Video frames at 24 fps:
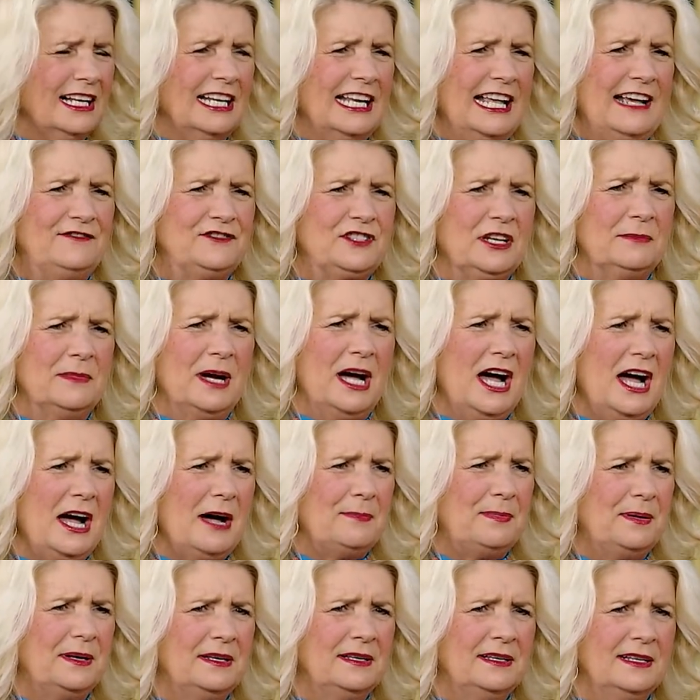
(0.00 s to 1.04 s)
Lift them
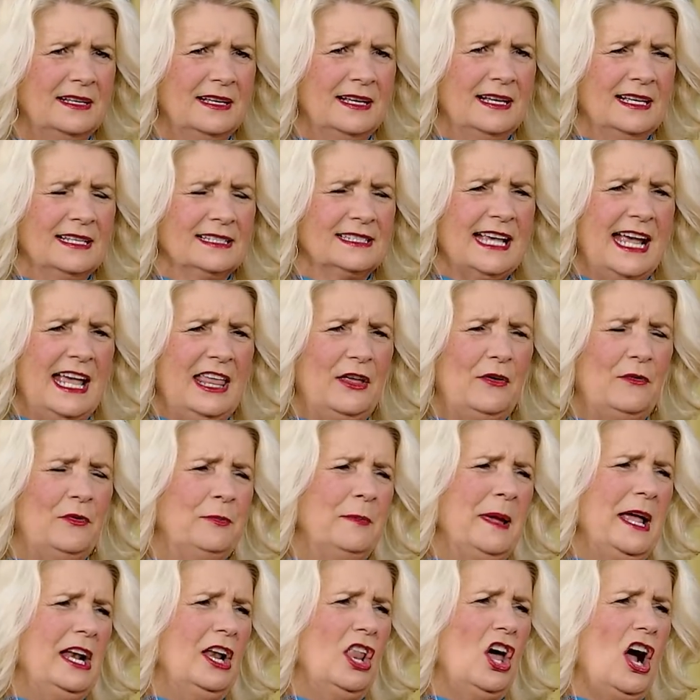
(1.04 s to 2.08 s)
up. Say that with
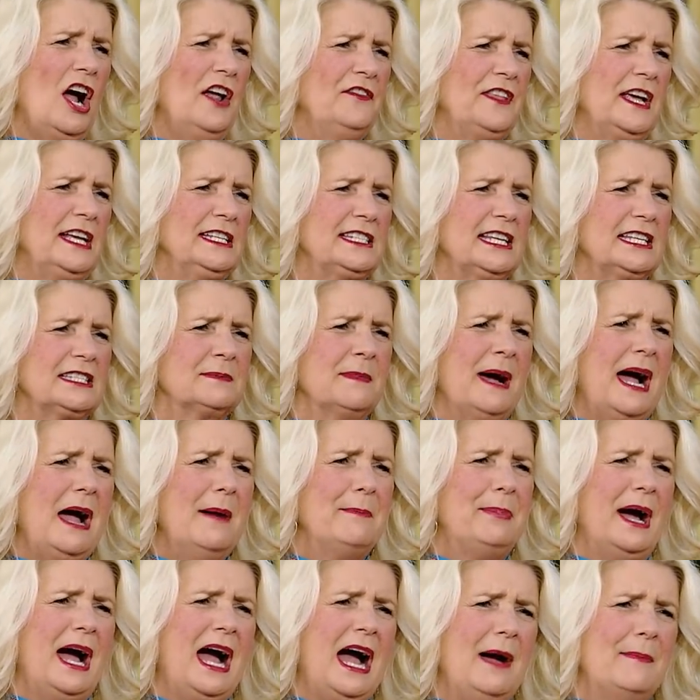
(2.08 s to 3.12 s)
me. Lord, this is my
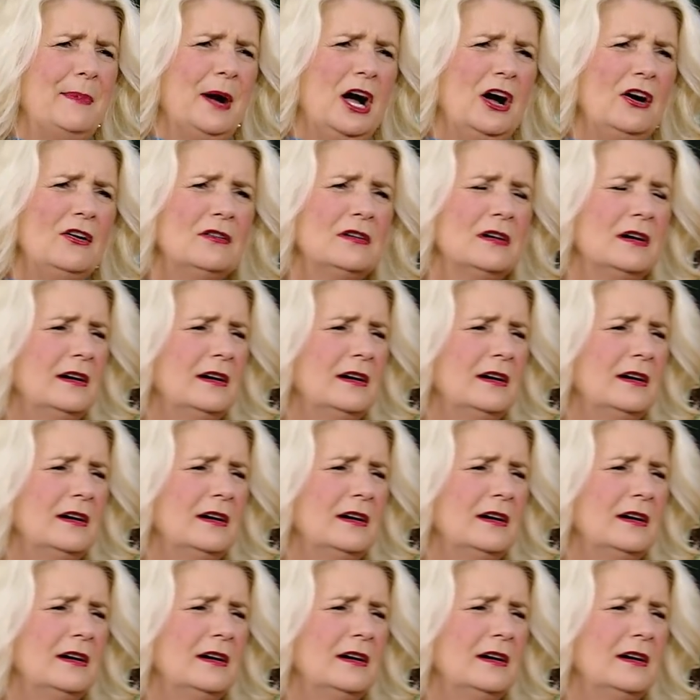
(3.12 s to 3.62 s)
Bible.